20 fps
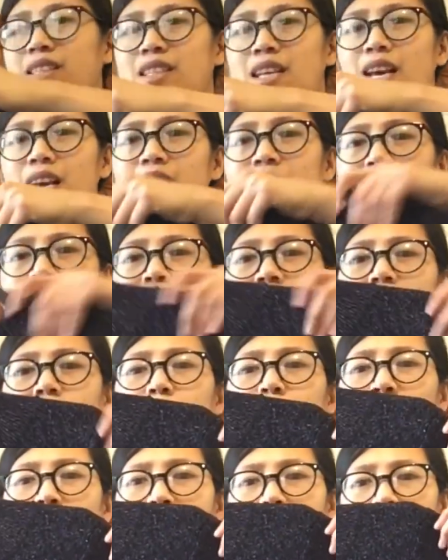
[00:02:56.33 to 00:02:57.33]
at this, it's
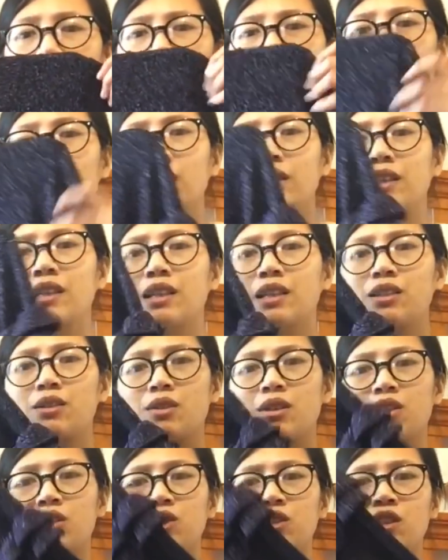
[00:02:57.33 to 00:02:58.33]
purple
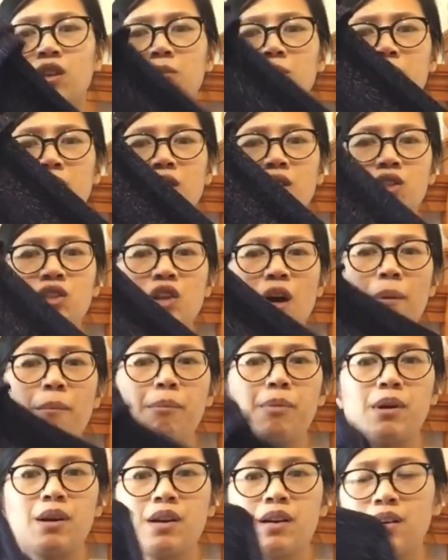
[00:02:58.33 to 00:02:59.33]
glittery shimmery
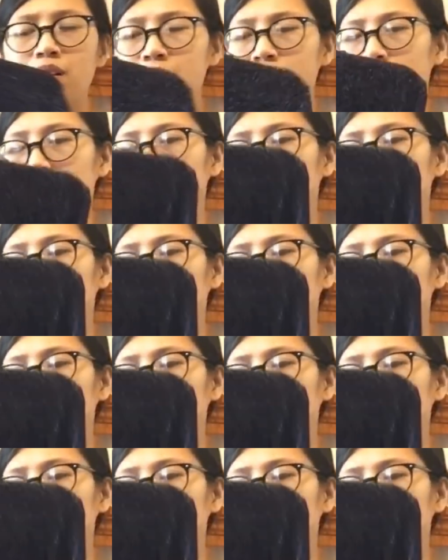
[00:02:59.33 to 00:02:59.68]
jumper,